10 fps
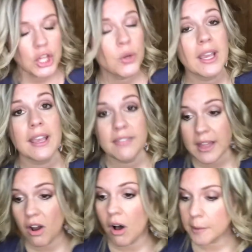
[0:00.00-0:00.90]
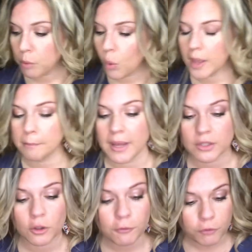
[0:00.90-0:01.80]
you can get that On Point
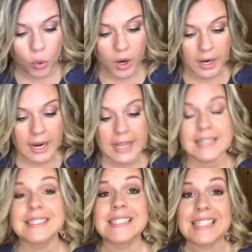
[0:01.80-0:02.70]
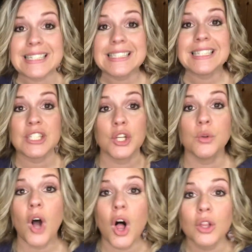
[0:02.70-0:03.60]
bundle for
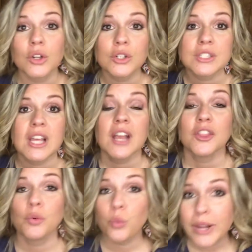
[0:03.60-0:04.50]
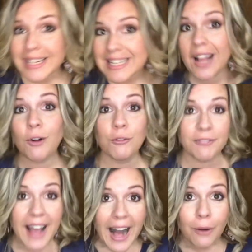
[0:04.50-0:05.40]
$62. The retail
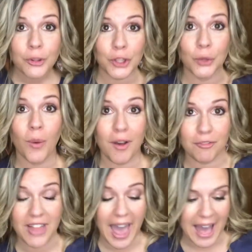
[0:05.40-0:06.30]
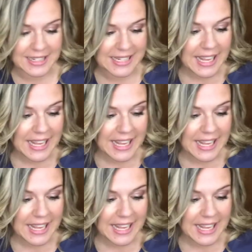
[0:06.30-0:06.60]
value of that